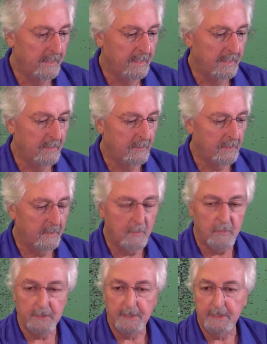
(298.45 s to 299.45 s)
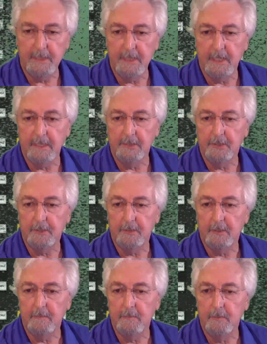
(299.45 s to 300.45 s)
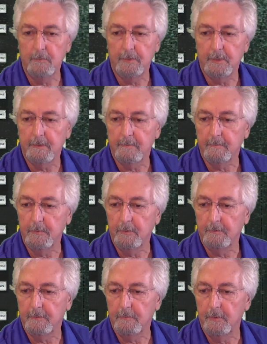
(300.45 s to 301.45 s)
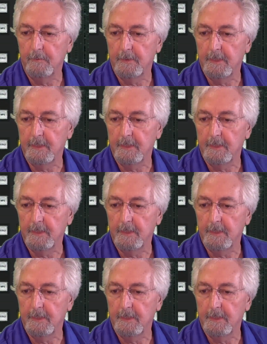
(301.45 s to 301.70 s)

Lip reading: And I'm going to go on key edge, and I'm going to move it, move it, move it.